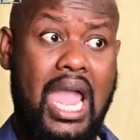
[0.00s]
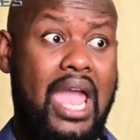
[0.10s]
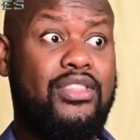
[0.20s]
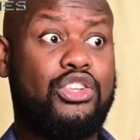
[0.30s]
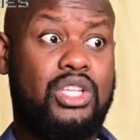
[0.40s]

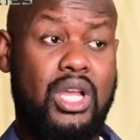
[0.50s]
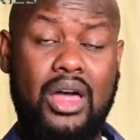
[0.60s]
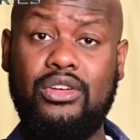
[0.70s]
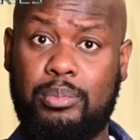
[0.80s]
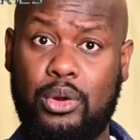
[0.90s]
And there's the
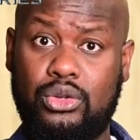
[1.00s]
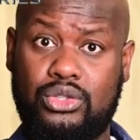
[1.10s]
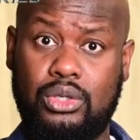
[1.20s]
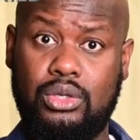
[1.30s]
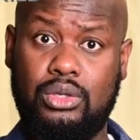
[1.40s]
other
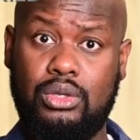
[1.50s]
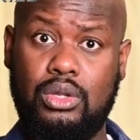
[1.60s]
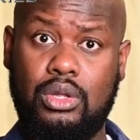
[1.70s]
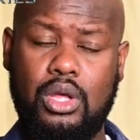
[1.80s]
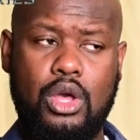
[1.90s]
person
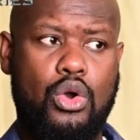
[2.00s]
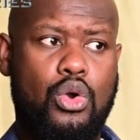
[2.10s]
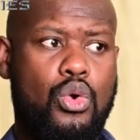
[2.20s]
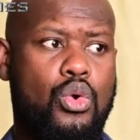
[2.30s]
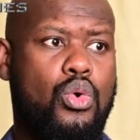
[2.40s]

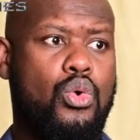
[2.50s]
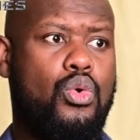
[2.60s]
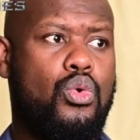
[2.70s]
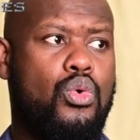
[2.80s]
who